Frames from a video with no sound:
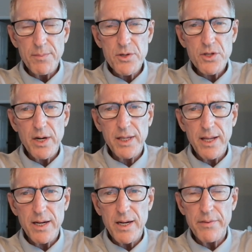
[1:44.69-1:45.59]
I'm just going to
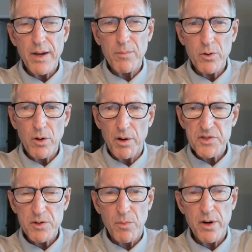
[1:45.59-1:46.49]
get it and then I'm going to go off
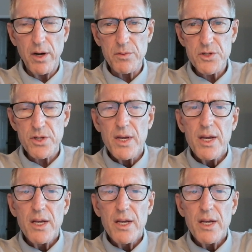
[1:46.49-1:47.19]
somewhere else.